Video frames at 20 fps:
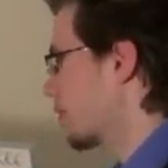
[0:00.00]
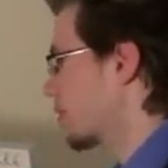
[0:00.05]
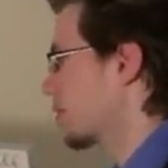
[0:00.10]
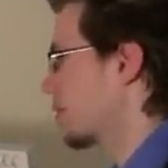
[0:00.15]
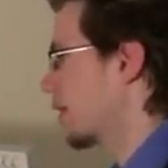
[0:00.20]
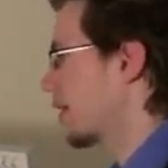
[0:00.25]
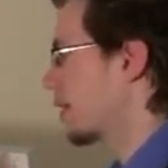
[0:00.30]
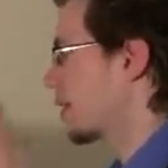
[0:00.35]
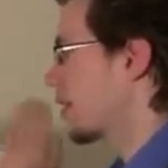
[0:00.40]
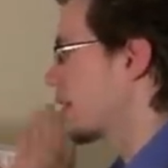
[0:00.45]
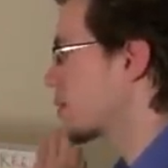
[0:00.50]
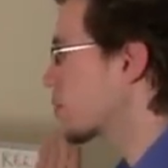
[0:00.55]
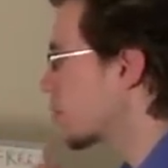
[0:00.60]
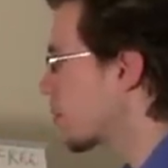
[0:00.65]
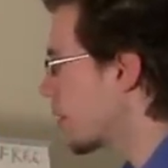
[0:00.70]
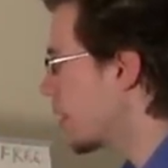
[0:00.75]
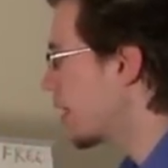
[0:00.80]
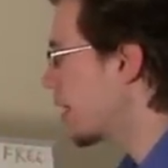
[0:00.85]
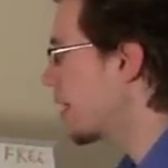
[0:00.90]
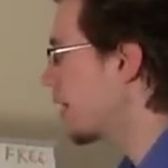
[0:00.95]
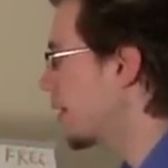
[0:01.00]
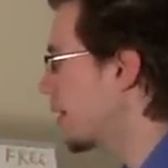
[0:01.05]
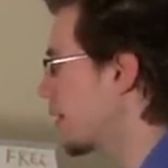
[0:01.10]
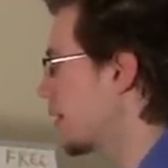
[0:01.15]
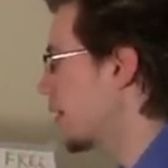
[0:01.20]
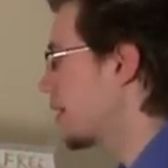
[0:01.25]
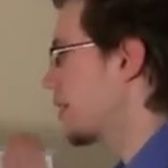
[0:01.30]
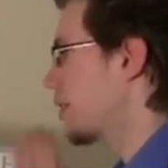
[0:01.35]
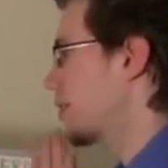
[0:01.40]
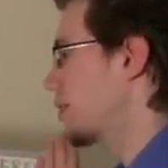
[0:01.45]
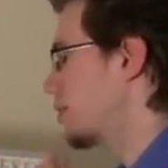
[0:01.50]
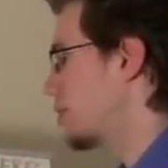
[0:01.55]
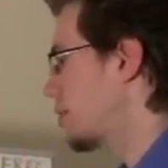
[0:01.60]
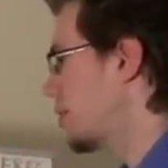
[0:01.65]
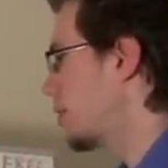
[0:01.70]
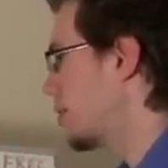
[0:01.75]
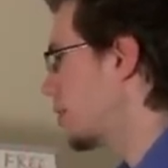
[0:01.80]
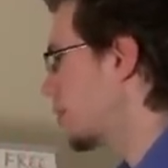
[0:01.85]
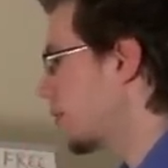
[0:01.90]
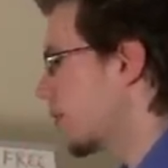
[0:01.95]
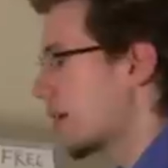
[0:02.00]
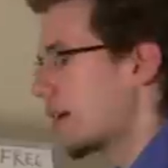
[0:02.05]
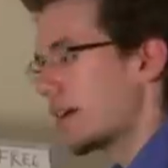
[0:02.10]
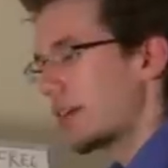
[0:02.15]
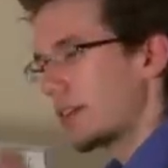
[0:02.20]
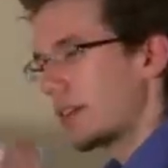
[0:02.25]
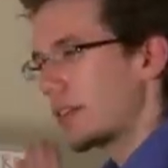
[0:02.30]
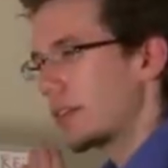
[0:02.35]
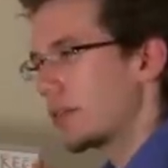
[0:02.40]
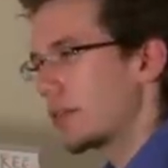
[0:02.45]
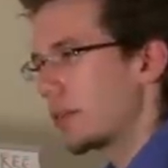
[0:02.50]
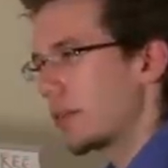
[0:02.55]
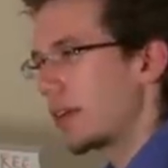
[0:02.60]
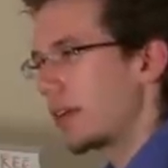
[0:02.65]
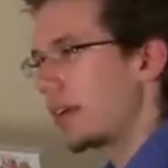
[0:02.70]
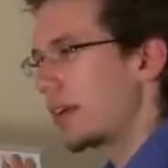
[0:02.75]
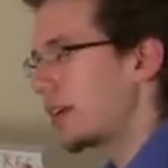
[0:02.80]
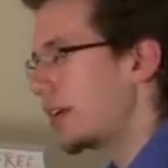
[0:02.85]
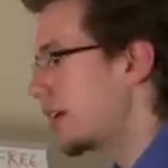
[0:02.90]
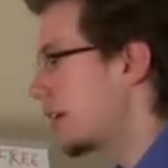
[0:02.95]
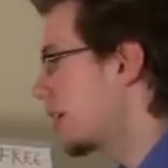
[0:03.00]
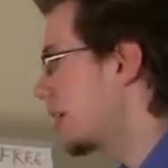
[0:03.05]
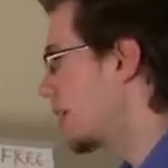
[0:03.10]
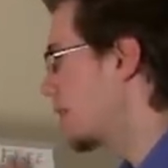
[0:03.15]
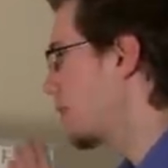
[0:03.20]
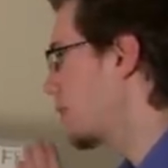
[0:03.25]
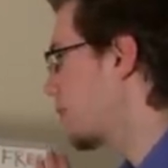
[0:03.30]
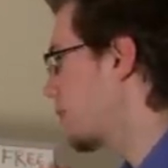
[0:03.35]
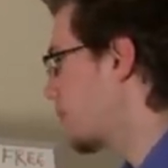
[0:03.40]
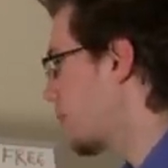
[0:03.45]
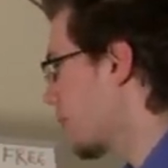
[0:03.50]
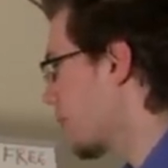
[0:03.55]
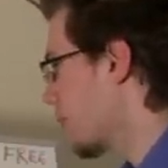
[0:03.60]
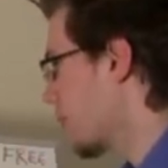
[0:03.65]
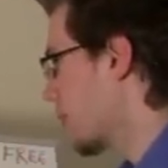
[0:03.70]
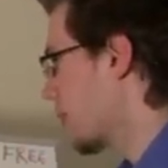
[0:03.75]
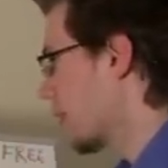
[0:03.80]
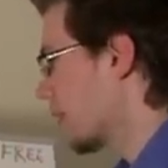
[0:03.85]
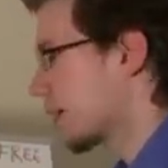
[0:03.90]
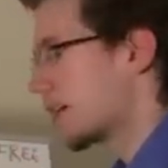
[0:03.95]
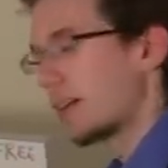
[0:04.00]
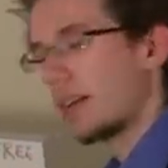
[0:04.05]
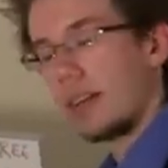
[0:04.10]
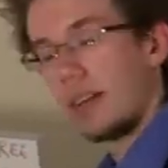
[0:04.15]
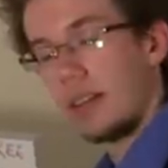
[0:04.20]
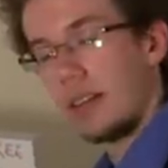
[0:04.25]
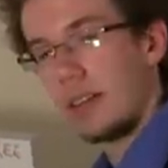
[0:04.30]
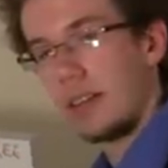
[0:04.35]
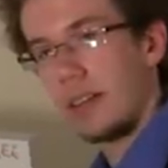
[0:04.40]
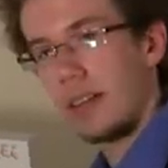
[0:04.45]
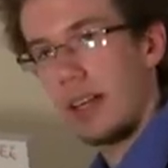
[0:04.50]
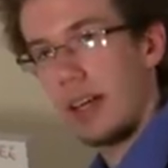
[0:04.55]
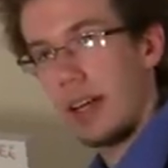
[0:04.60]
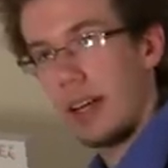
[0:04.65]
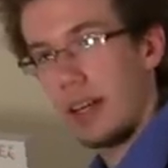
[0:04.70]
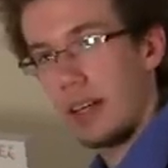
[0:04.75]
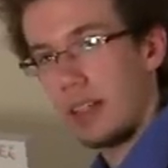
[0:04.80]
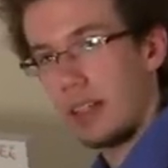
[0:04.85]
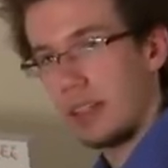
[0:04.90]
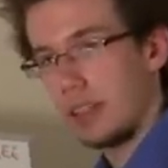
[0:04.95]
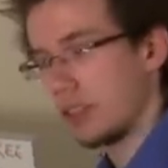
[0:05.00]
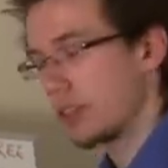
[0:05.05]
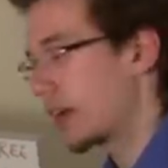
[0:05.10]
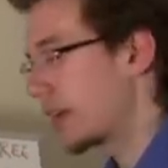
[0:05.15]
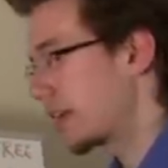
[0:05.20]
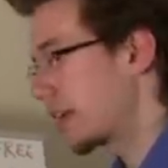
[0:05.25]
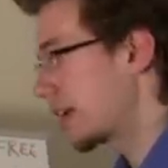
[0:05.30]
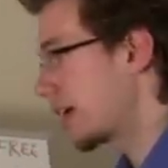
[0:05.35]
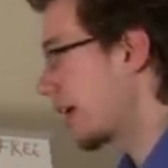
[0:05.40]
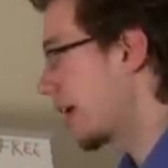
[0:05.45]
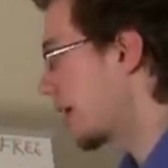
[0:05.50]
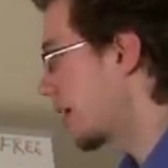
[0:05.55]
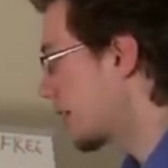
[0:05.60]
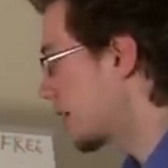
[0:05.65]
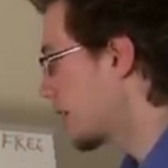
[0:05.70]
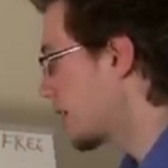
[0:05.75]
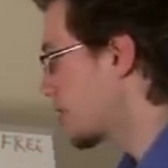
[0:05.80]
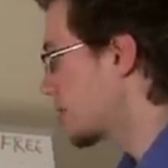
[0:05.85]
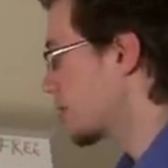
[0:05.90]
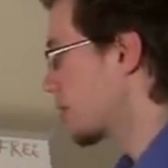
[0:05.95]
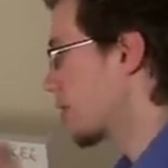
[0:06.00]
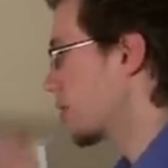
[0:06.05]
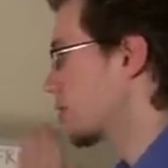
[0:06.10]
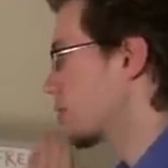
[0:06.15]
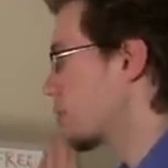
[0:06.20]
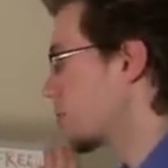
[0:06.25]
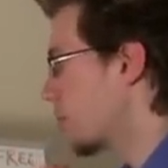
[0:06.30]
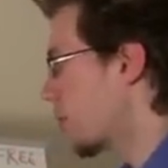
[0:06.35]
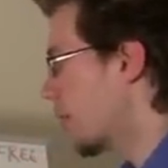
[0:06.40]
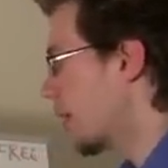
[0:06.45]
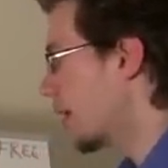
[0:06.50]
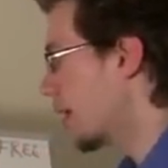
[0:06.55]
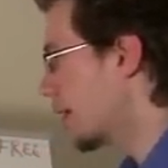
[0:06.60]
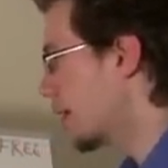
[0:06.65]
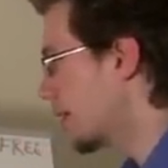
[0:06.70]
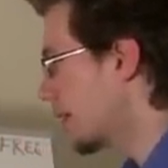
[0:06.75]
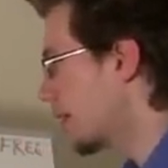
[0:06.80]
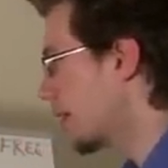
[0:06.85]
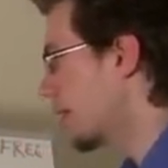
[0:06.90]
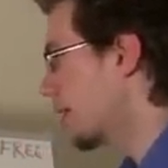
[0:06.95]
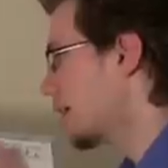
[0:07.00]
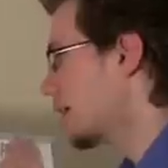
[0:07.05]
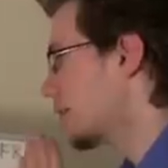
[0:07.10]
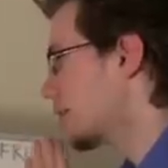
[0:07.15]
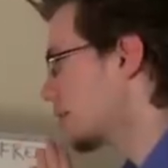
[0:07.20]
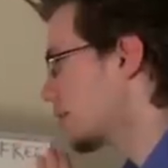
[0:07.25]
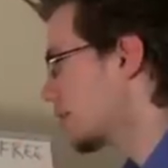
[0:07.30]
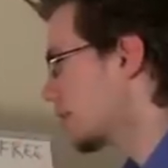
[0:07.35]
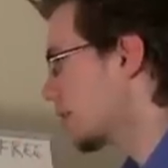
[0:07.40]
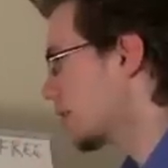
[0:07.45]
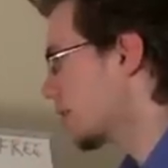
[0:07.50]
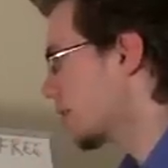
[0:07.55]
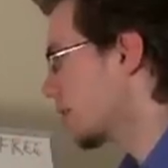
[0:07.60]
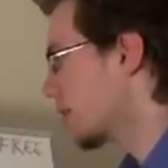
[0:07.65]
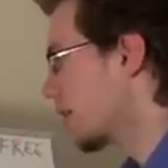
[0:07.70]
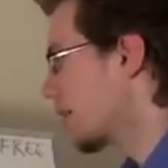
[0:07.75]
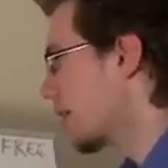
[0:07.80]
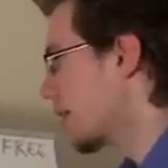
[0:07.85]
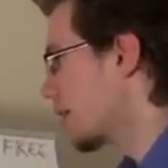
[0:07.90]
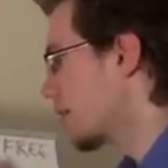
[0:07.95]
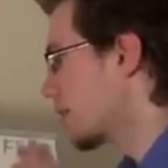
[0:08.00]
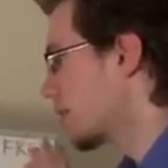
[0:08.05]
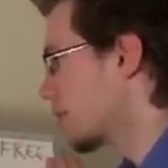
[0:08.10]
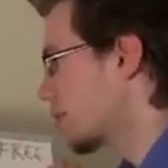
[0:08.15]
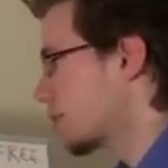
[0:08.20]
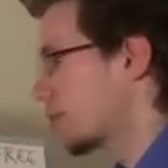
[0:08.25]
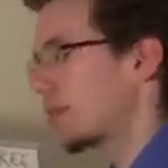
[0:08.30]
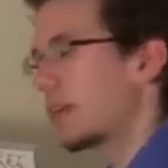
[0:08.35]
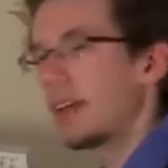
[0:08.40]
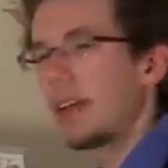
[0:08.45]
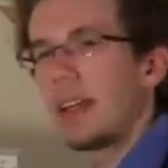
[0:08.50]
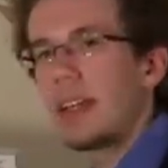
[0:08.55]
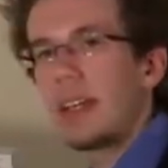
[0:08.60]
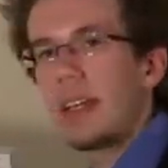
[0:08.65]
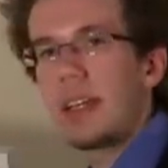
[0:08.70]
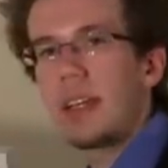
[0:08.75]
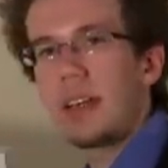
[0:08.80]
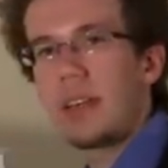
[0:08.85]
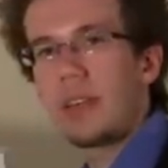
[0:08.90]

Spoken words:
So like this. 1, 2, 3, 4. Okay, let's try that again. So it goes 1, 2, 3, 4.